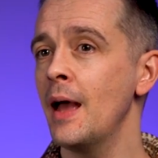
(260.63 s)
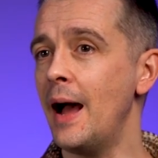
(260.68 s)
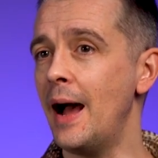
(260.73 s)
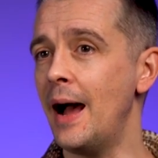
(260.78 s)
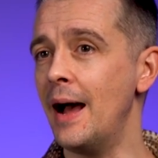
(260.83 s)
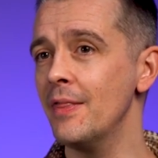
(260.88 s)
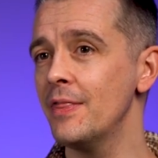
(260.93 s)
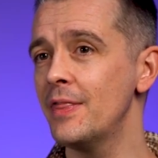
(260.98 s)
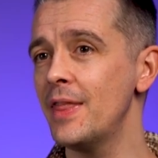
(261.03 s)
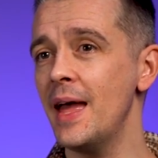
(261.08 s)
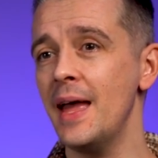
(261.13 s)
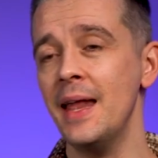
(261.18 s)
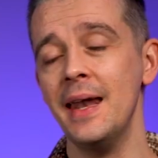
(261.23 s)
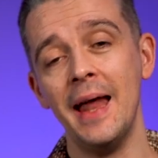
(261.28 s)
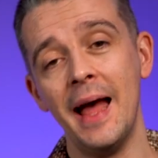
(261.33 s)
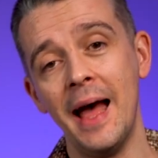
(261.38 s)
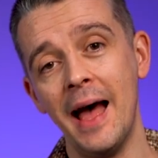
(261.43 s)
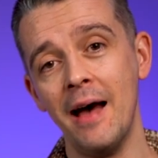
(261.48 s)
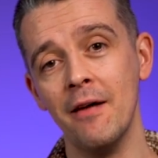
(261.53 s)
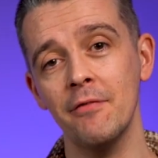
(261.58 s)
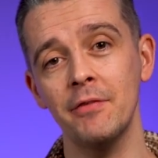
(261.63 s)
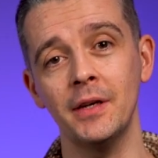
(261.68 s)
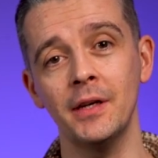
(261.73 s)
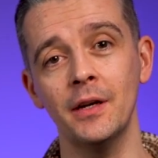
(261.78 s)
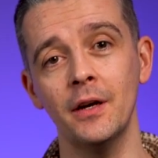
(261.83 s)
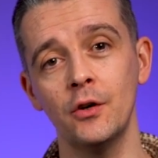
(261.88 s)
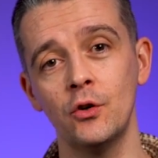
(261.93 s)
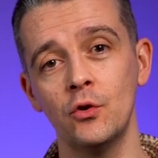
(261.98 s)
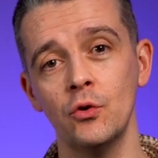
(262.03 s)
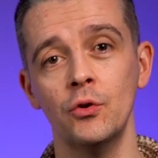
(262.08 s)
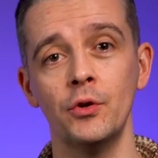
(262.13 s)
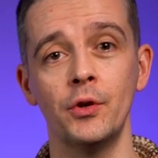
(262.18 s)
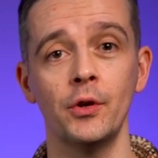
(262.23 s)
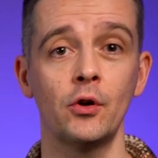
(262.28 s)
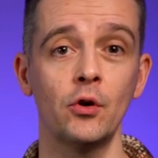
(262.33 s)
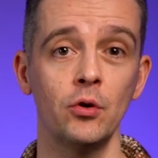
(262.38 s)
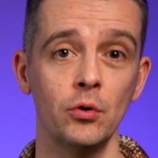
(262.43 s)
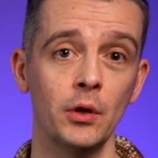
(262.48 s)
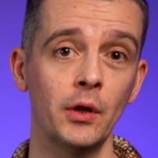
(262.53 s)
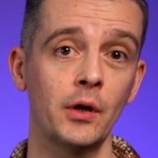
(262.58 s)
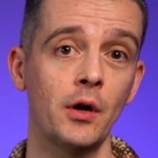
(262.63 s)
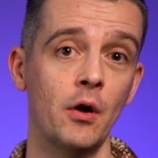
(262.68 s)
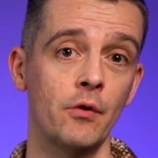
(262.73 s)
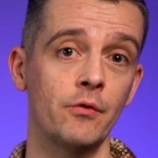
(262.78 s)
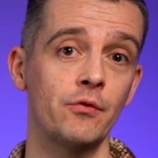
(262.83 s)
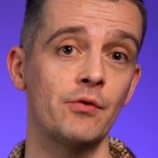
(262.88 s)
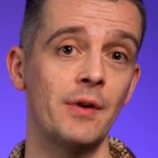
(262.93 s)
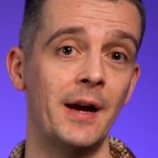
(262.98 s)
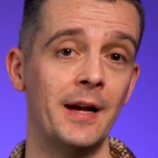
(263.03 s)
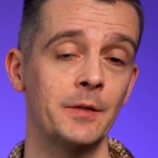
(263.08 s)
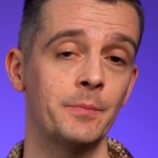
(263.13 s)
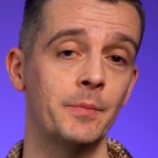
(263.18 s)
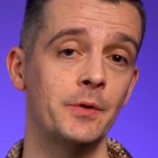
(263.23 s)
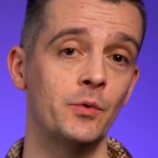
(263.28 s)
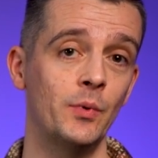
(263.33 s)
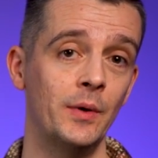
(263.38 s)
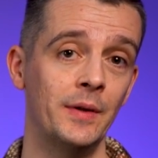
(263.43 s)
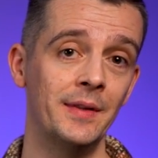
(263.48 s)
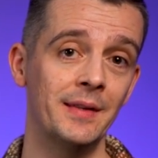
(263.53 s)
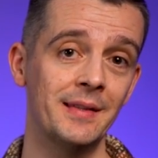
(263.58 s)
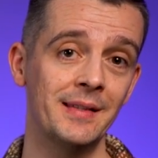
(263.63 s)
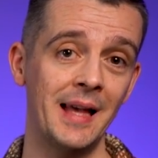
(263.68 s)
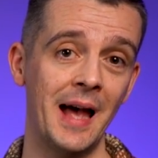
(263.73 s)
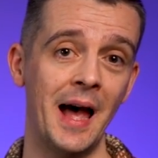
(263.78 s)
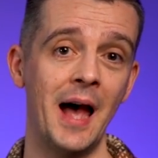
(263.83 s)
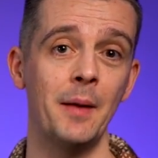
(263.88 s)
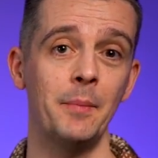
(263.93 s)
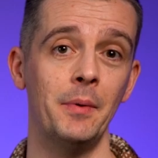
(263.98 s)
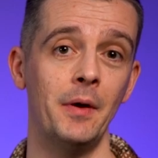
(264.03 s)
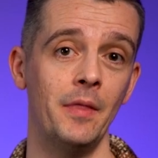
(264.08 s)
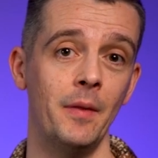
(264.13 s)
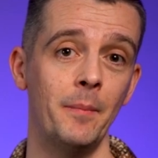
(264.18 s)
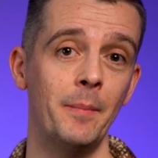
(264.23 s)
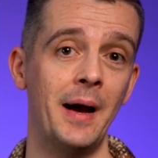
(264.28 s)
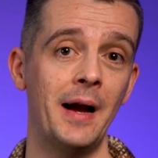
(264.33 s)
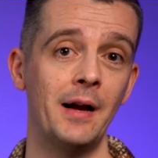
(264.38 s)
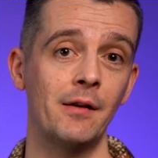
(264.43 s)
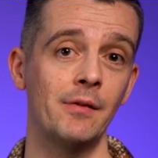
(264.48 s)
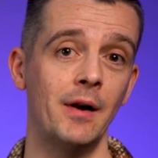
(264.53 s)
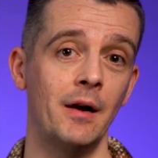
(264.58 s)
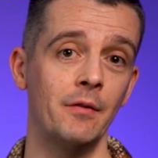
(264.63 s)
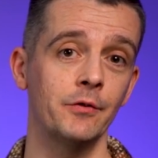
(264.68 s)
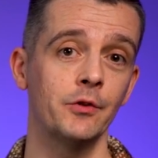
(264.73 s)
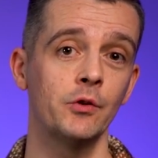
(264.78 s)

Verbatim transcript: And then having a good color contrast between the type and the background.